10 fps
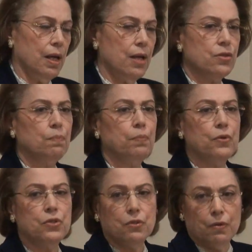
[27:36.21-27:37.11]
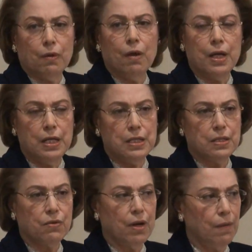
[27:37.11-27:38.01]
as opposed to the law he
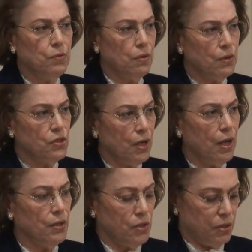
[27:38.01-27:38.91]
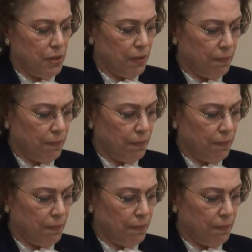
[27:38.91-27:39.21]
described to the judge.